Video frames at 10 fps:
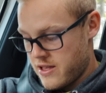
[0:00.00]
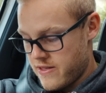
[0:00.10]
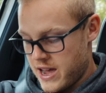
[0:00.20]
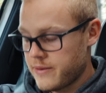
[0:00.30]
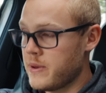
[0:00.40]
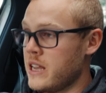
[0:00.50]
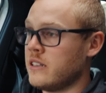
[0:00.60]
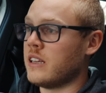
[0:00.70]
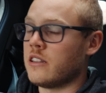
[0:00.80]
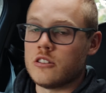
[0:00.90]
That
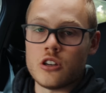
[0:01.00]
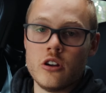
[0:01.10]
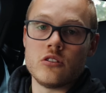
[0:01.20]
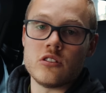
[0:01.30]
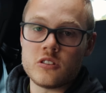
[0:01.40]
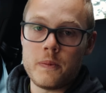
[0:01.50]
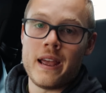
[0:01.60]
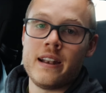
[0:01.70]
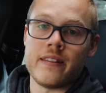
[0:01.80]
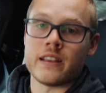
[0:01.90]
means that the total
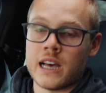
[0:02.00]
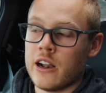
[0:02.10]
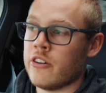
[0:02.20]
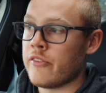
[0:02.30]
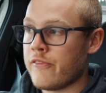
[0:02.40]
spend at the current